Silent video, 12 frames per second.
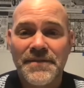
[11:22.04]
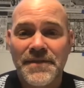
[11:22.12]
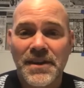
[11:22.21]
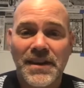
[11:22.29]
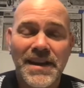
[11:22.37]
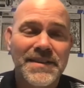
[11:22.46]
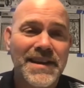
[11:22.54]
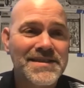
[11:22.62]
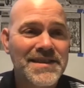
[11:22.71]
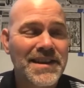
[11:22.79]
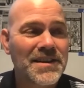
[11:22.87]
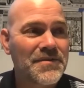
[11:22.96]
I feel like
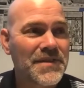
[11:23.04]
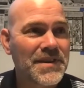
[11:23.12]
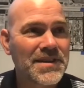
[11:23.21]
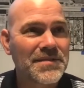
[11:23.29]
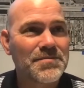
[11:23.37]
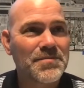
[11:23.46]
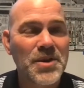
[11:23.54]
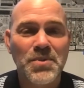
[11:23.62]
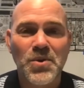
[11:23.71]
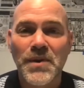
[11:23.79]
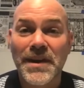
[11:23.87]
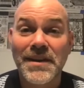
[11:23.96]
that's kind of the
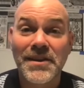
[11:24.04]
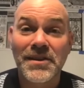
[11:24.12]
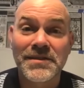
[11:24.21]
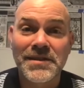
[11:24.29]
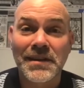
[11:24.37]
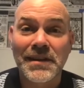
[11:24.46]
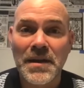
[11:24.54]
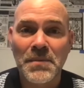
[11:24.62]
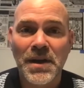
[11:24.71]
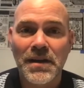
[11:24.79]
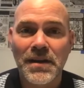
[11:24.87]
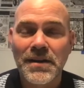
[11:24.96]
perennial
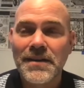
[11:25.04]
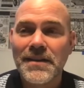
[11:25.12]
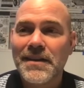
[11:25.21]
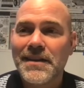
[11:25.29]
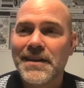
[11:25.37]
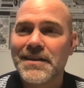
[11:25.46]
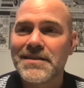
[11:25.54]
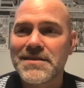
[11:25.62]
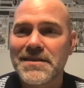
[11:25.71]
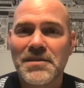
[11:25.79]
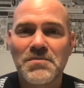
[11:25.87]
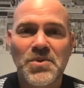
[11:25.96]
dilemma is
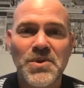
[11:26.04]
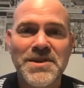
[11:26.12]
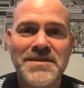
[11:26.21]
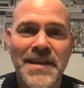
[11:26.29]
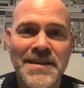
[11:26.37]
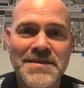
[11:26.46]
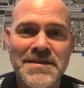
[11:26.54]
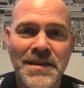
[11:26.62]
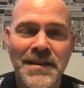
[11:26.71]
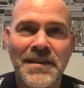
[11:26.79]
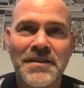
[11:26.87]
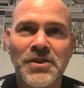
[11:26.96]
in
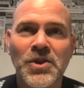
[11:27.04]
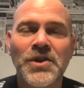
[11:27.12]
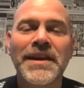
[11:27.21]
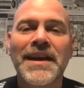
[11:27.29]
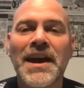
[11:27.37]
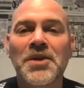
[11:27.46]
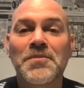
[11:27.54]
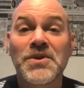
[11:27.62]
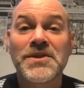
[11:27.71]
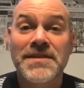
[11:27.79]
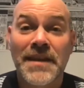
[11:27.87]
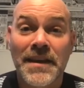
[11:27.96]
presenting, learning how to
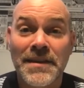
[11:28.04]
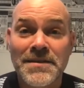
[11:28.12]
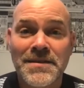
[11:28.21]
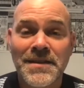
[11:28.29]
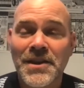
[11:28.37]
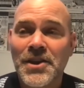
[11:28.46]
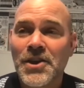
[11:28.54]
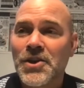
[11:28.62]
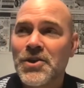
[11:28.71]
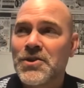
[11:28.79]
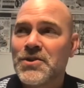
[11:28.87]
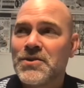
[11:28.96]
present
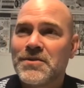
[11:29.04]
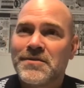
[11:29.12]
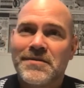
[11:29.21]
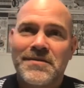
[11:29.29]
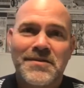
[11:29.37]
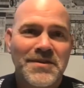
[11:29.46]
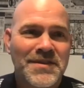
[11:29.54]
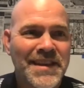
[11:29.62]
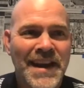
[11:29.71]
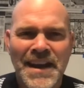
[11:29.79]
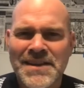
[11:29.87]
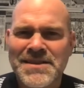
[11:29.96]

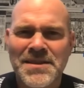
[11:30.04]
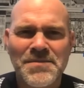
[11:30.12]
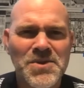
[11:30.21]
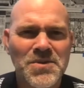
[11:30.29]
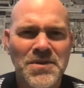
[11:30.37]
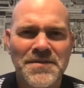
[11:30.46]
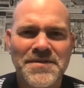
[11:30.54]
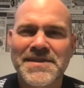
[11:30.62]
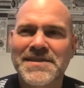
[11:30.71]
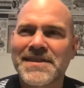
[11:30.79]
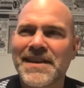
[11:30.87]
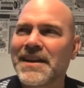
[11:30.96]
that has some sort of
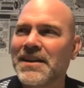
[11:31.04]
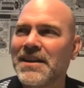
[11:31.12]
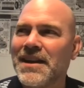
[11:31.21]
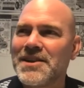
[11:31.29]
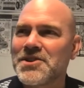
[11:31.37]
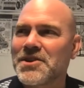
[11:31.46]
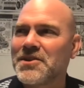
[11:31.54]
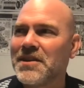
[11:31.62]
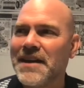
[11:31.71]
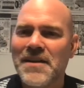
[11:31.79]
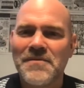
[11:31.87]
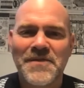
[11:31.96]

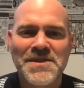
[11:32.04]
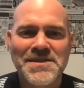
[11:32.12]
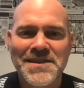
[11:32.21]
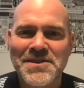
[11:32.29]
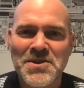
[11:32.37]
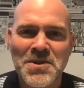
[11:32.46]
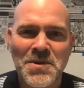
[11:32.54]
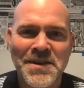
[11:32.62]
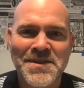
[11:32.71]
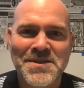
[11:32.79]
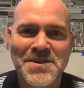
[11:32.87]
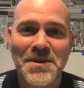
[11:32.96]
psychological emphasis to
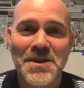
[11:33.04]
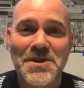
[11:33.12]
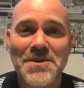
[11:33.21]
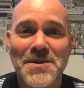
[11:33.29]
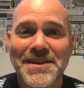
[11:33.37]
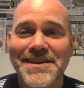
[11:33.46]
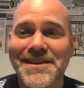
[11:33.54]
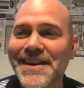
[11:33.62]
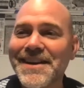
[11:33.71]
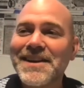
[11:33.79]
it so that you can